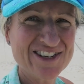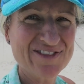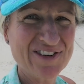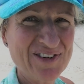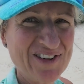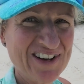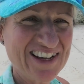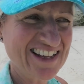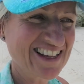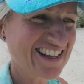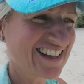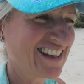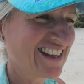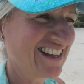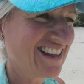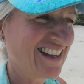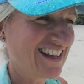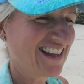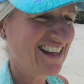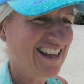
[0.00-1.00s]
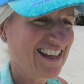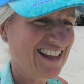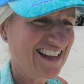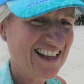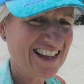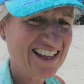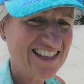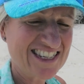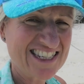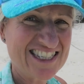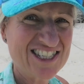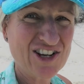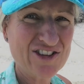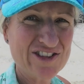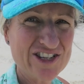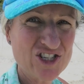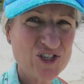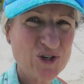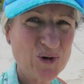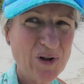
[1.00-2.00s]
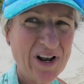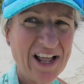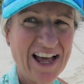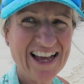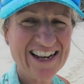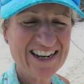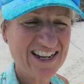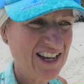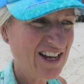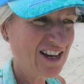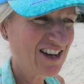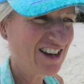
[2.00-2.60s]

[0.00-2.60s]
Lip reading: everywhere, just on the shoreline,